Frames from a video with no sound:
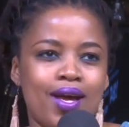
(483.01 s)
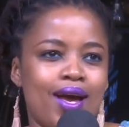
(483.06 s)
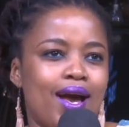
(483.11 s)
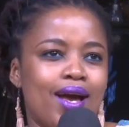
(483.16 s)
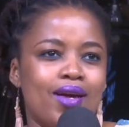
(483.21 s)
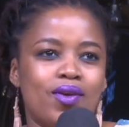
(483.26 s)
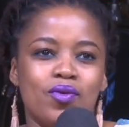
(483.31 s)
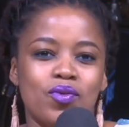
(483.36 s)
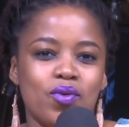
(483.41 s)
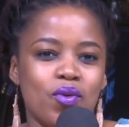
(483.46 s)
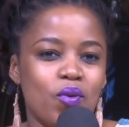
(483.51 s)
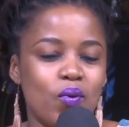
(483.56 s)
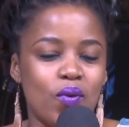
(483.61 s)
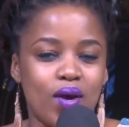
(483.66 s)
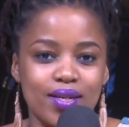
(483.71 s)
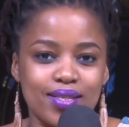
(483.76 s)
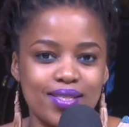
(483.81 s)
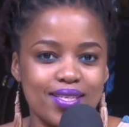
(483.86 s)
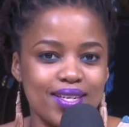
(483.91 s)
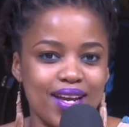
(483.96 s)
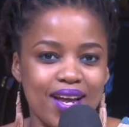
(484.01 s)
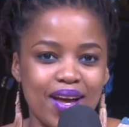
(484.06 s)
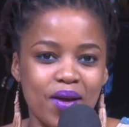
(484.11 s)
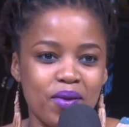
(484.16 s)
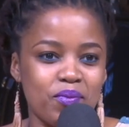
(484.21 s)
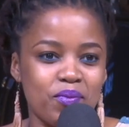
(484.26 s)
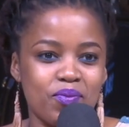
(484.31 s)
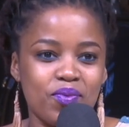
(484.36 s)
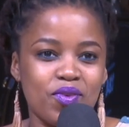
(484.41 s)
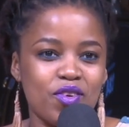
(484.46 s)
I don't know what,
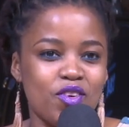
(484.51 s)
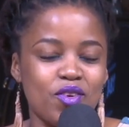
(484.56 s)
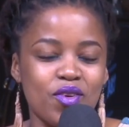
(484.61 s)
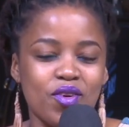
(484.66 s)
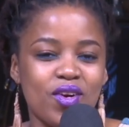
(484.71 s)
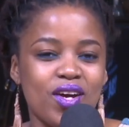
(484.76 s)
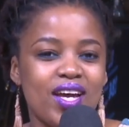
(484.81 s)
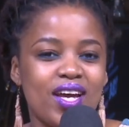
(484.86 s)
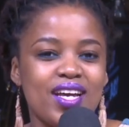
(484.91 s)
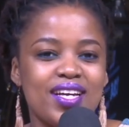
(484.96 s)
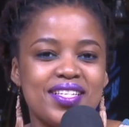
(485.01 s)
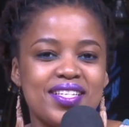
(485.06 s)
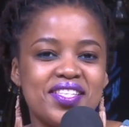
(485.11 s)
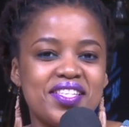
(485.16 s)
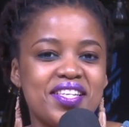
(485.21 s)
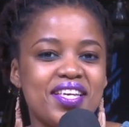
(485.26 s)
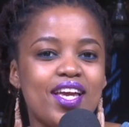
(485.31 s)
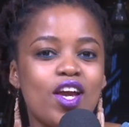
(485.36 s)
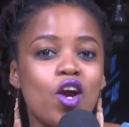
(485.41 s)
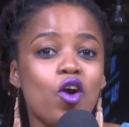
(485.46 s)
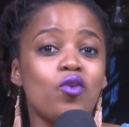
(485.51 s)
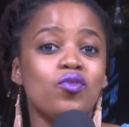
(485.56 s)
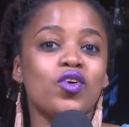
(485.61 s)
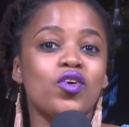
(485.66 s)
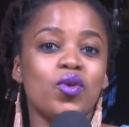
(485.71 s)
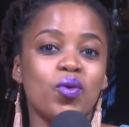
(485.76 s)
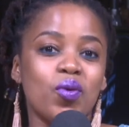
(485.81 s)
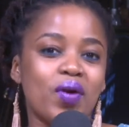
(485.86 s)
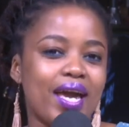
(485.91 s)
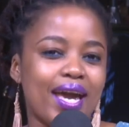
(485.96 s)
see over
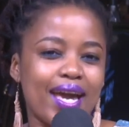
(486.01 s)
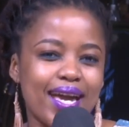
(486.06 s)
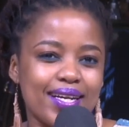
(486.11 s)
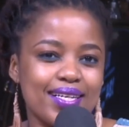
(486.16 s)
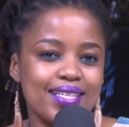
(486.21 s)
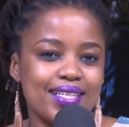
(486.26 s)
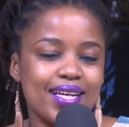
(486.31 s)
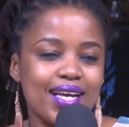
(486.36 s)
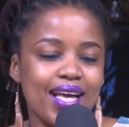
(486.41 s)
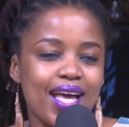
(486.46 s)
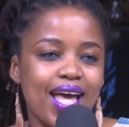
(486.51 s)
your head.